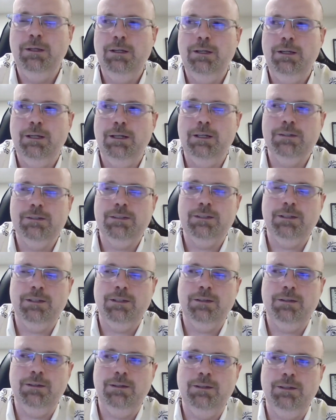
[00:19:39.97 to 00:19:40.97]
and I
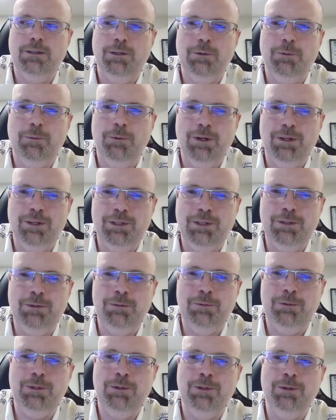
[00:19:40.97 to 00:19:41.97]
said you know well you
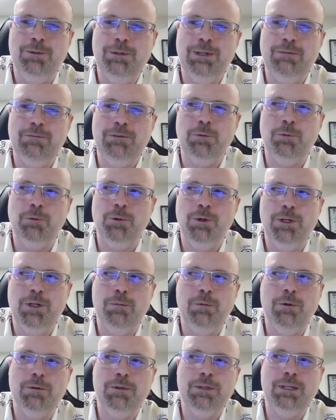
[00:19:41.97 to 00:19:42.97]
you don't have to worry
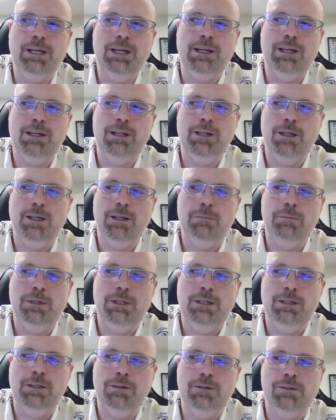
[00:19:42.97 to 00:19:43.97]
about that I
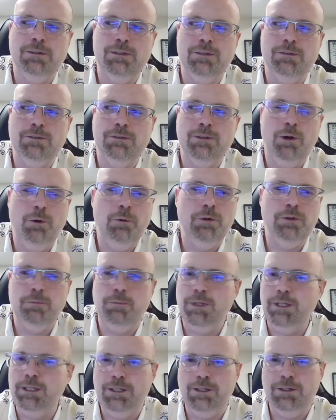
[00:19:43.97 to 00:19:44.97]
mean there there's always
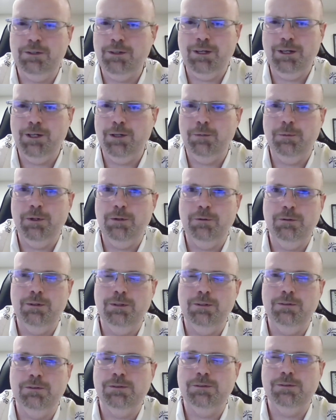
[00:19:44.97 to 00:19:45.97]
plenty to talk about
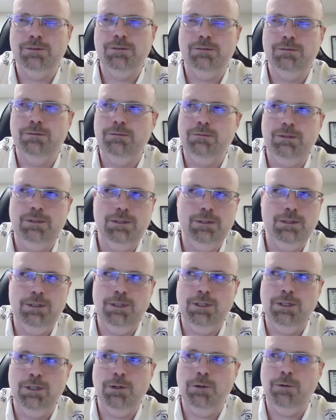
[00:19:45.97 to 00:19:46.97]
there's
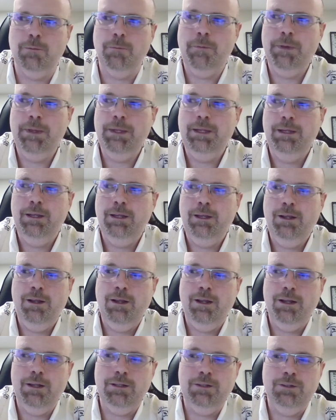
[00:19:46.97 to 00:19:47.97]
you know
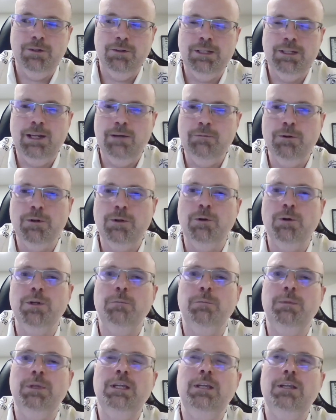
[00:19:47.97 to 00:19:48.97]
you're never going
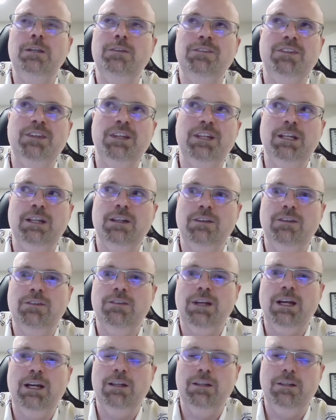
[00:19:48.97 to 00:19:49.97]
to be sitting in
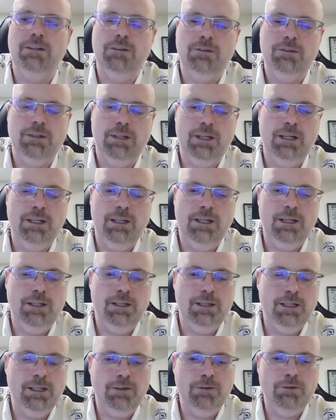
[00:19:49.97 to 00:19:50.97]
silence. And,
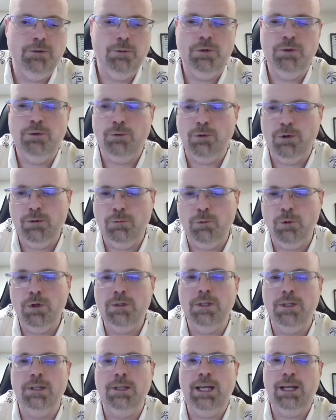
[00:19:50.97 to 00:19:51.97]
and, then, so we sort of
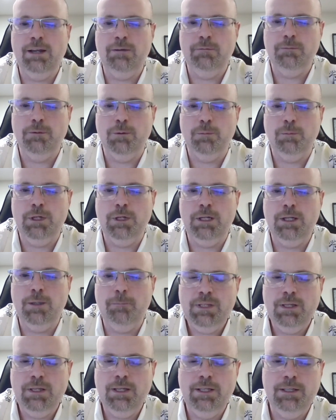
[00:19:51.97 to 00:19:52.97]
worked on that for a
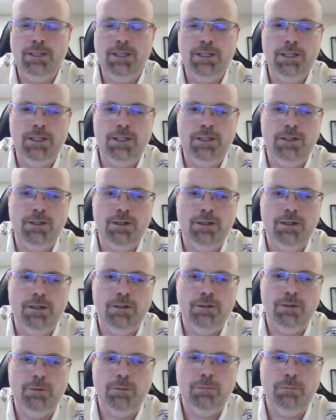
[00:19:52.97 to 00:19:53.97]
bit. And then,
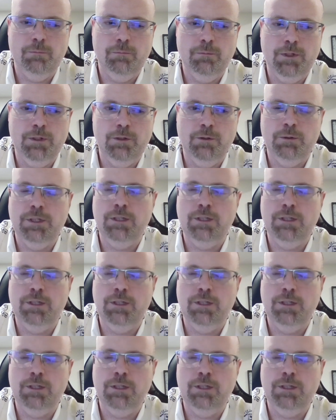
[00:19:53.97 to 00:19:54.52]
um, you know, he,